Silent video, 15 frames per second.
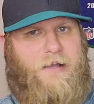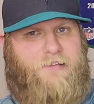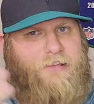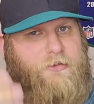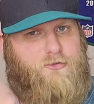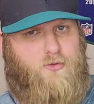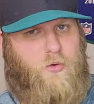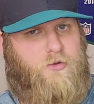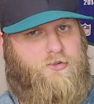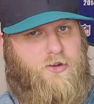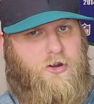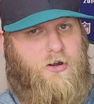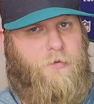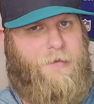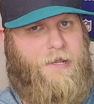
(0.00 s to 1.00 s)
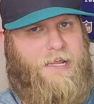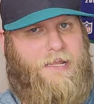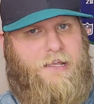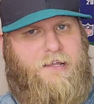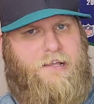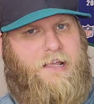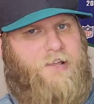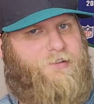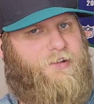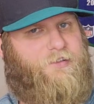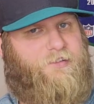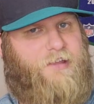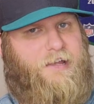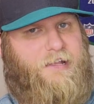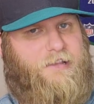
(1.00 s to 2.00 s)
Like I said, George Kirby isn't
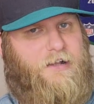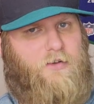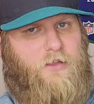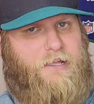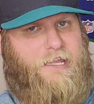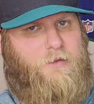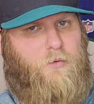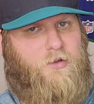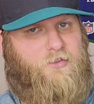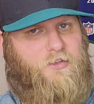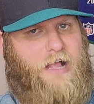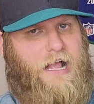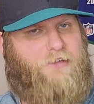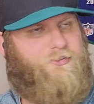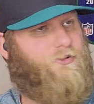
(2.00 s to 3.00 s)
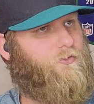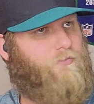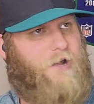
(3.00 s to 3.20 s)
sitting there like he was last year,